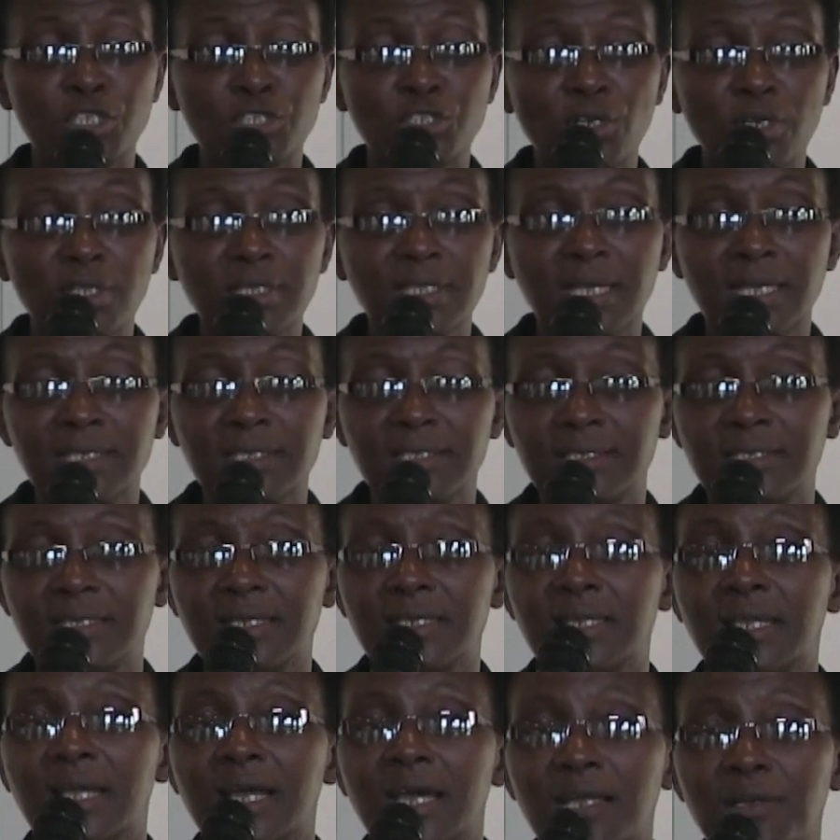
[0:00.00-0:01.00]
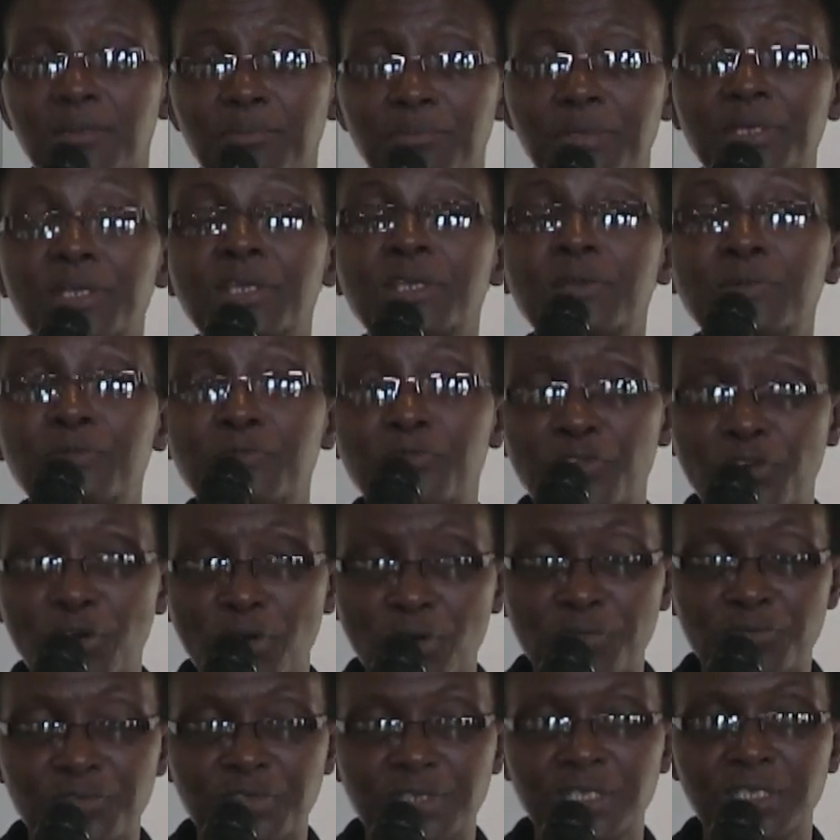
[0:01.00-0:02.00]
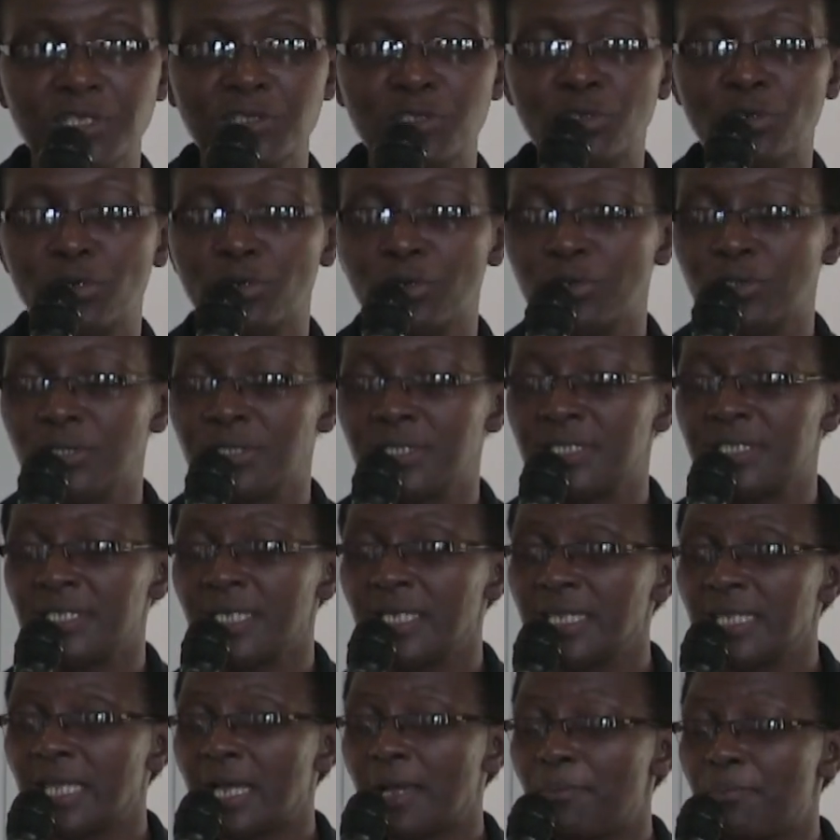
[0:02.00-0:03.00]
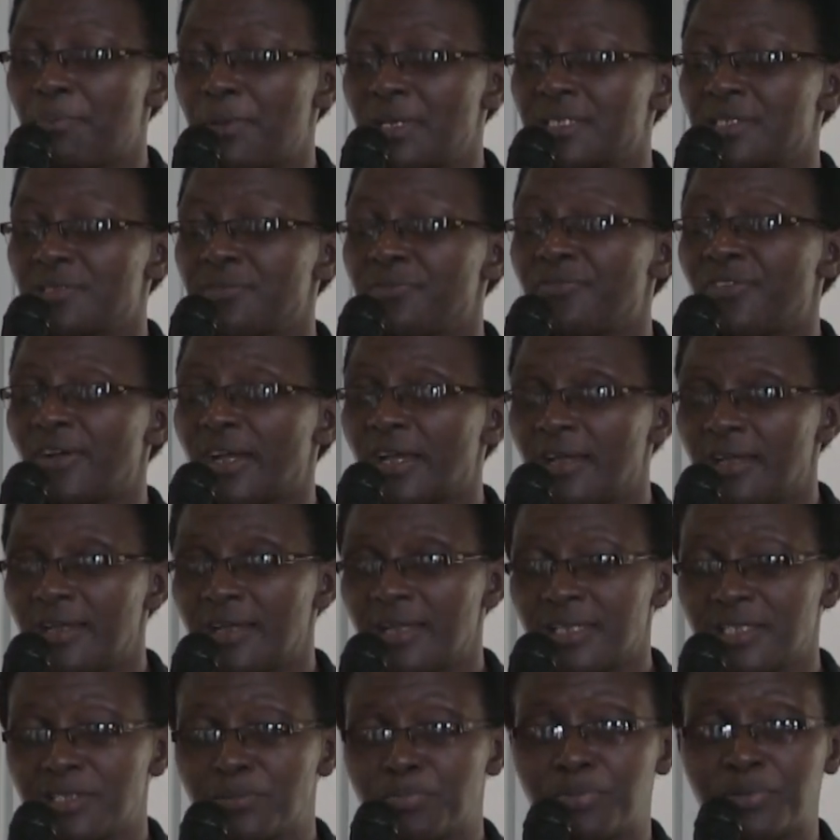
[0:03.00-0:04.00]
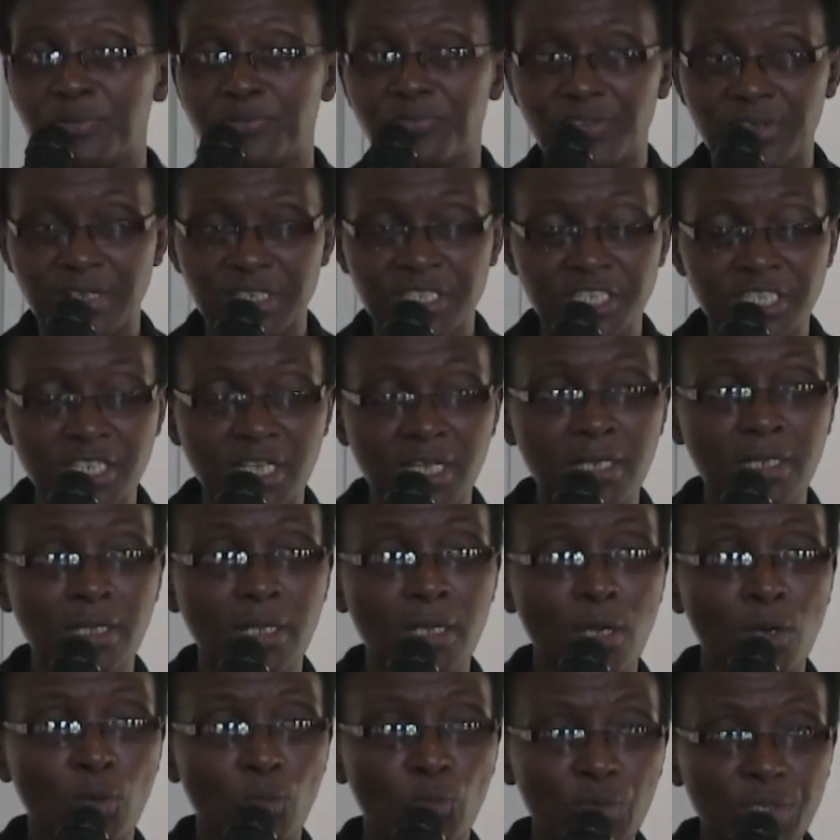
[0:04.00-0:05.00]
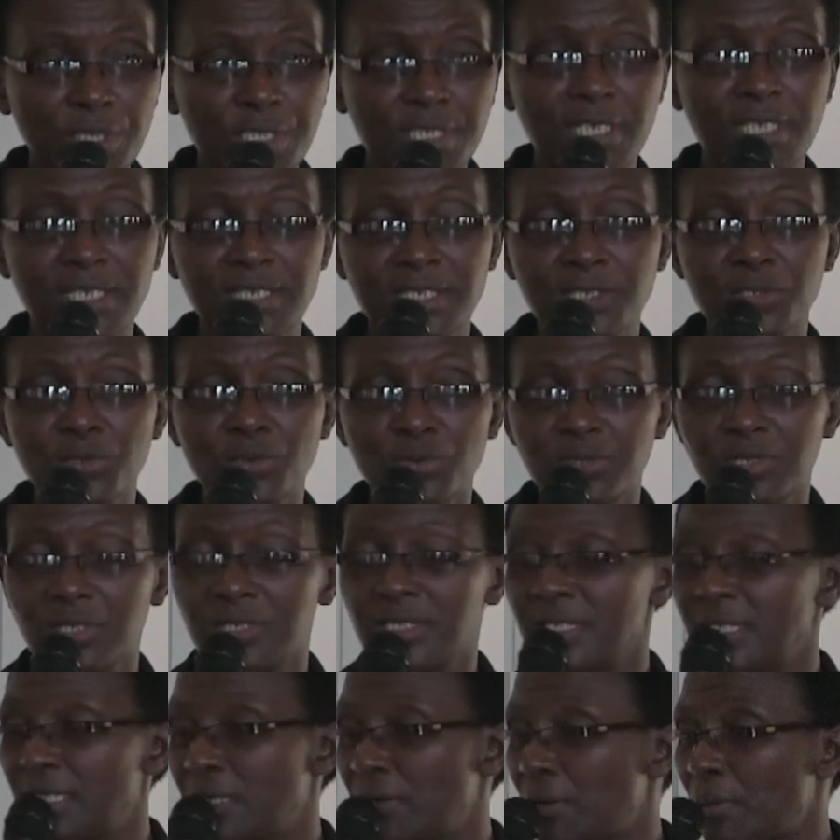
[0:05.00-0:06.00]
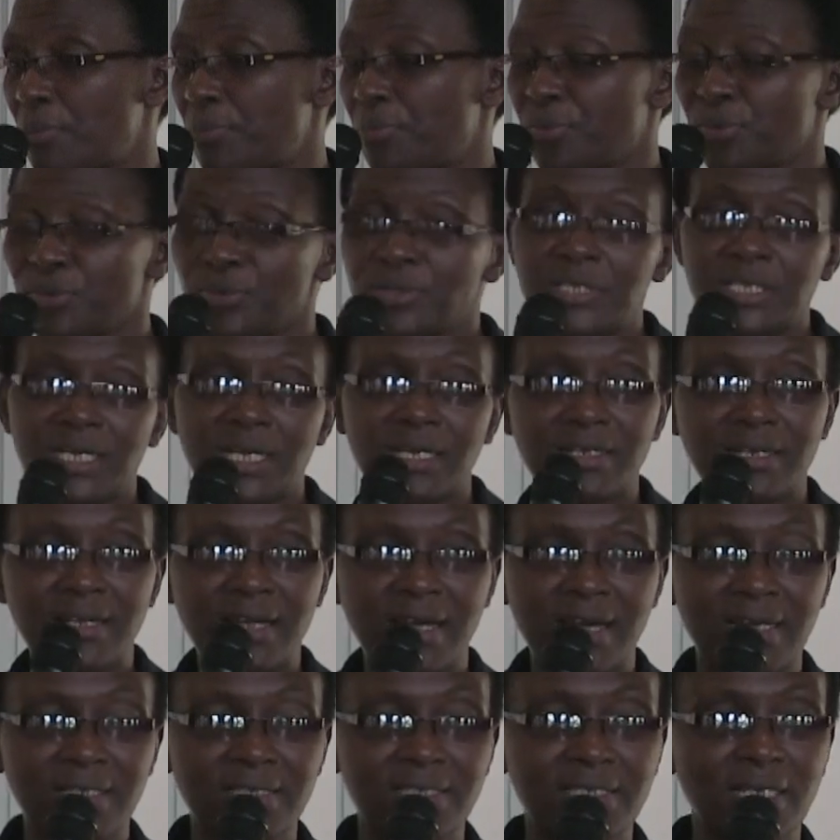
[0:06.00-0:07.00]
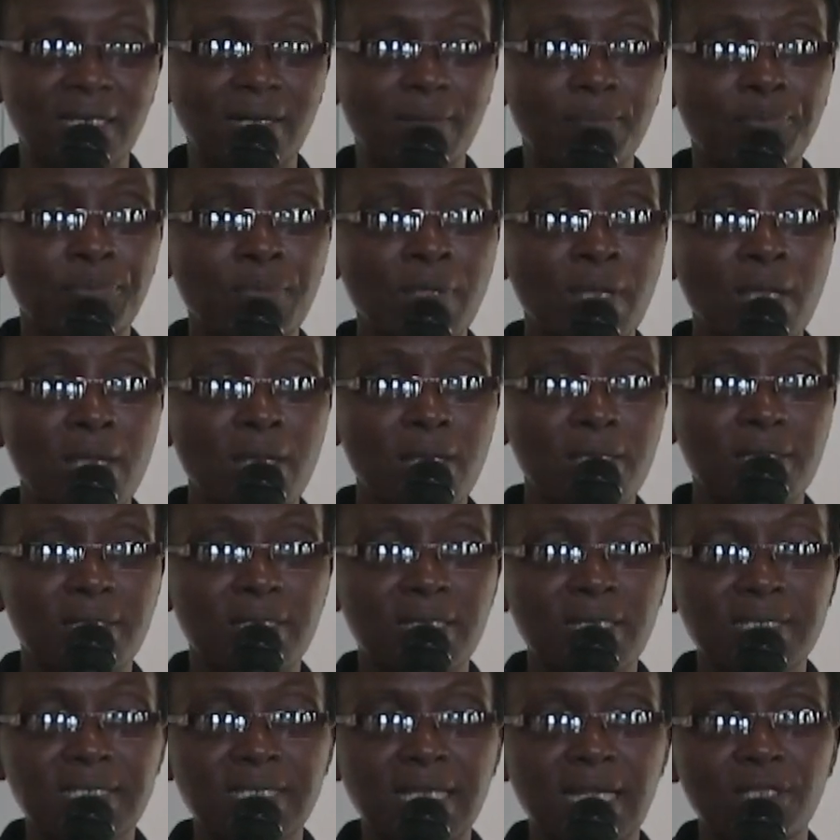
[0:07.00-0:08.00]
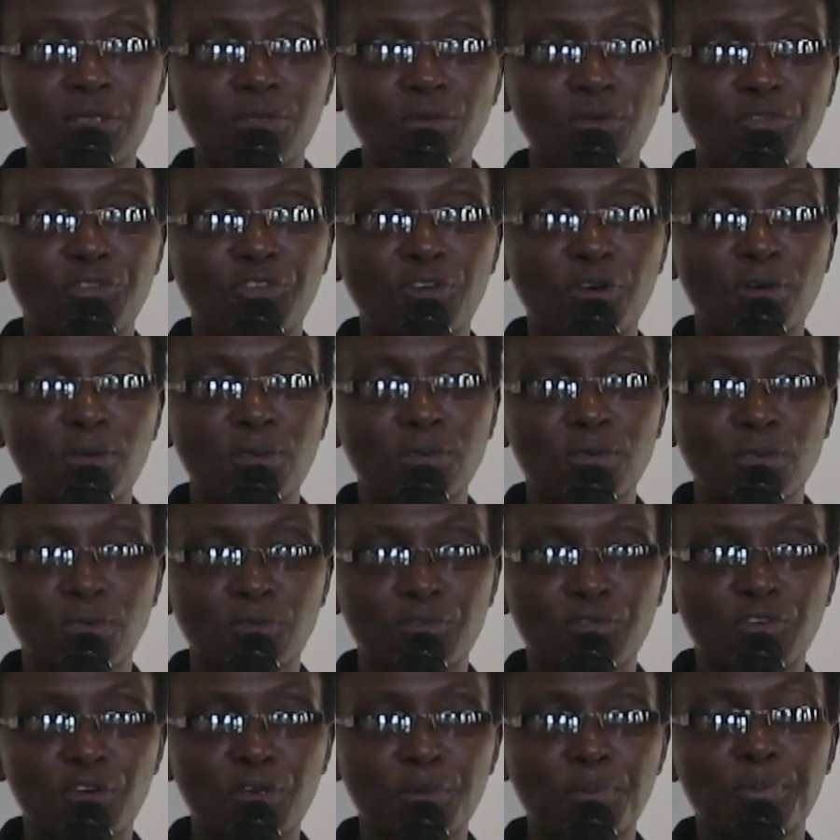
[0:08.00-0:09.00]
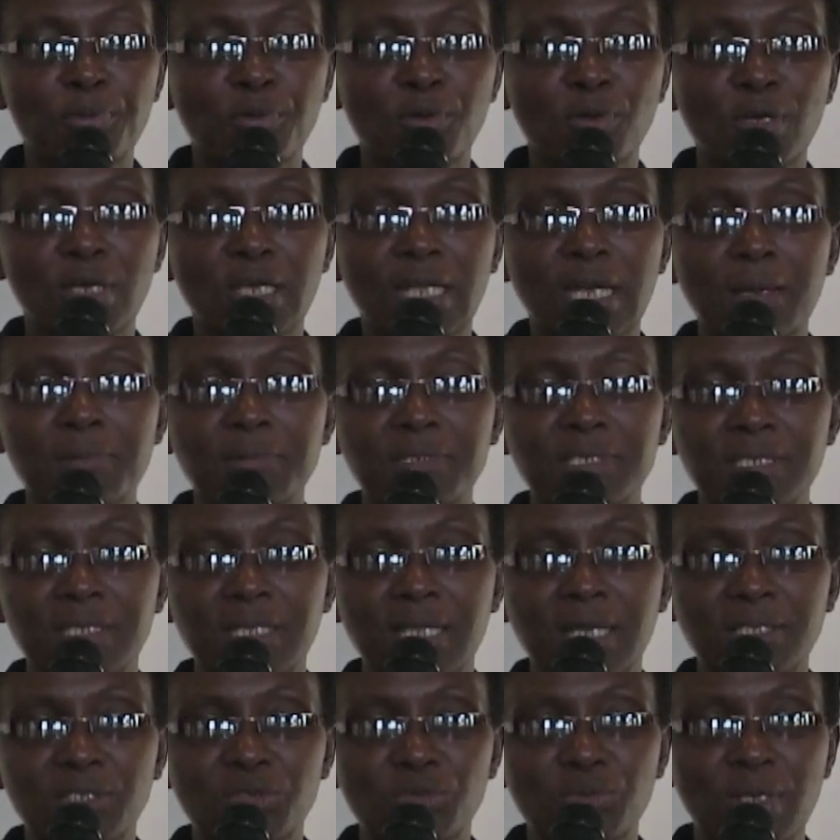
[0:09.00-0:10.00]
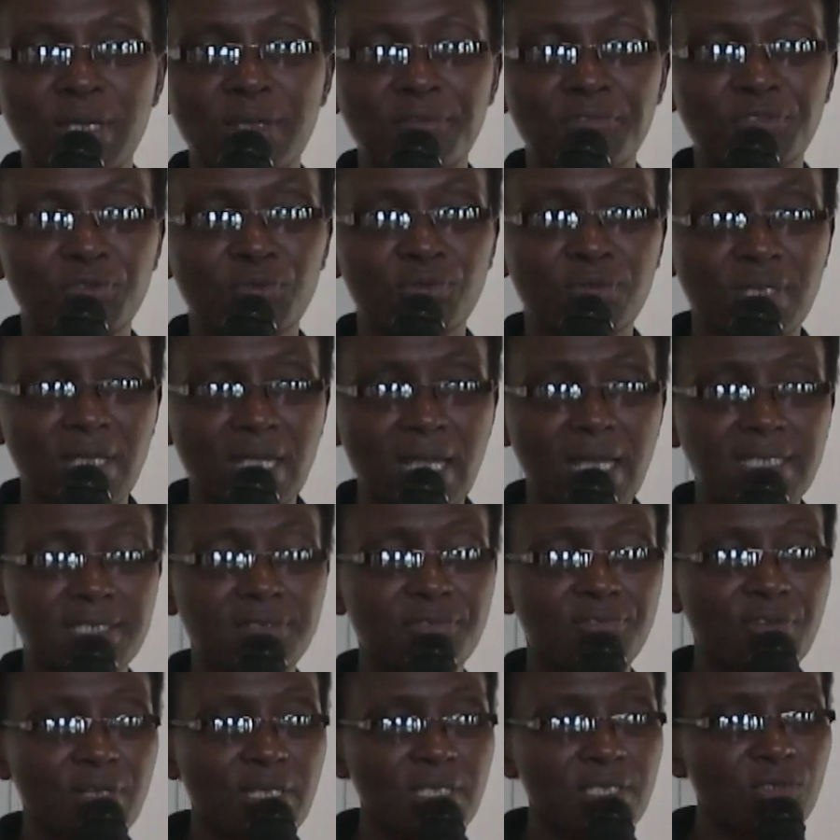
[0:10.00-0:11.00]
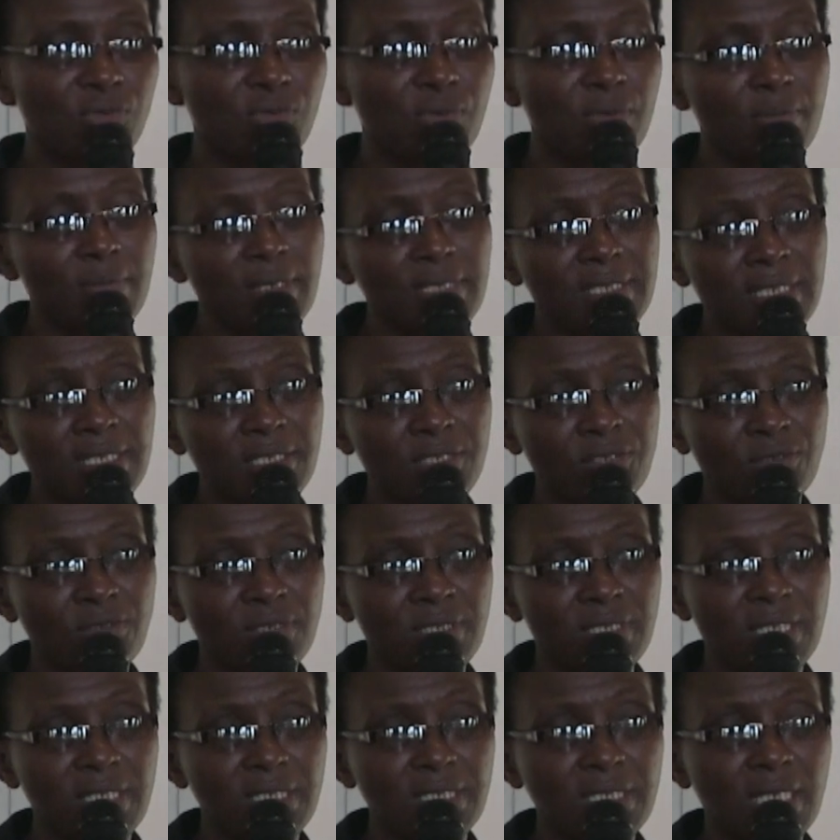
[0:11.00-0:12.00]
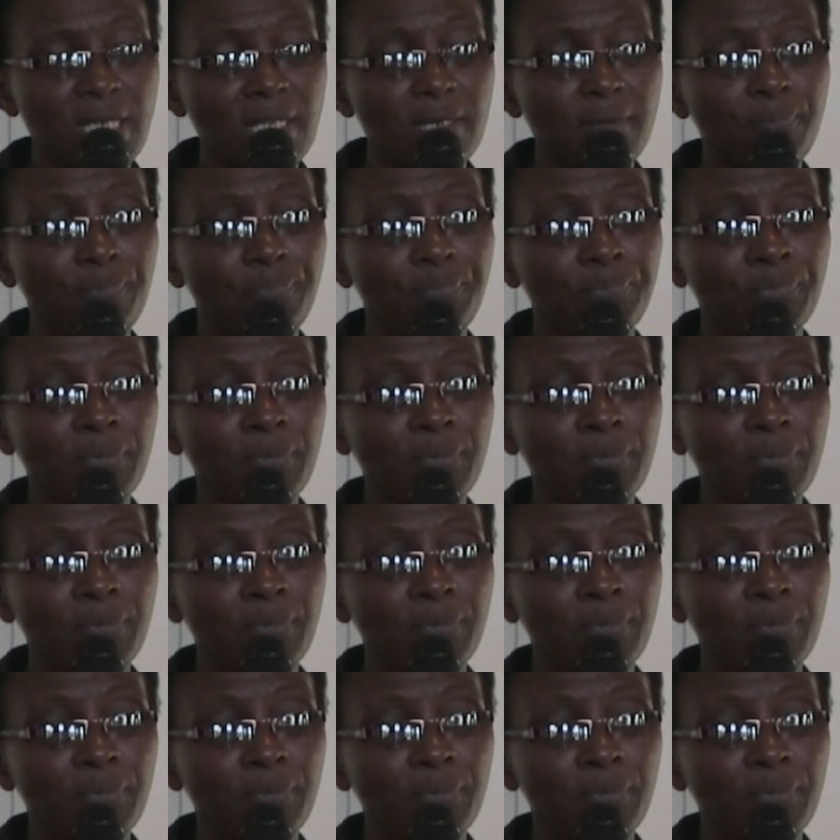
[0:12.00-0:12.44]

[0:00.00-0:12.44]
so that they can be involved in the gender-based violence prevention, which is rooted in our Burundian culture. These are the four programs that we have today as Friends Women's Association.